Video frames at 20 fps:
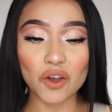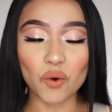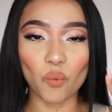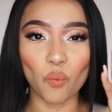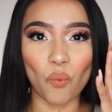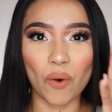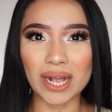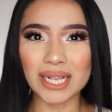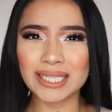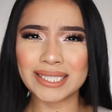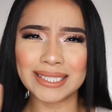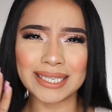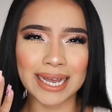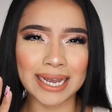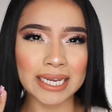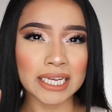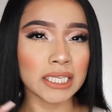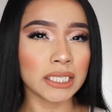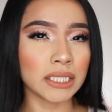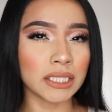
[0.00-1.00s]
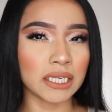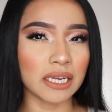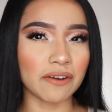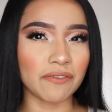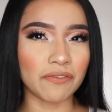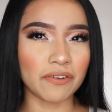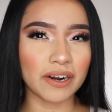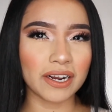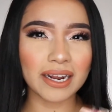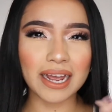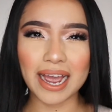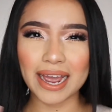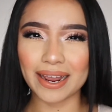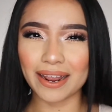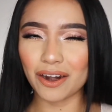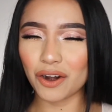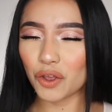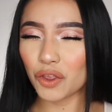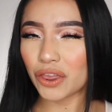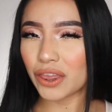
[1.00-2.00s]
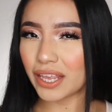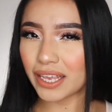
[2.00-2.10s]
one side is different, I don't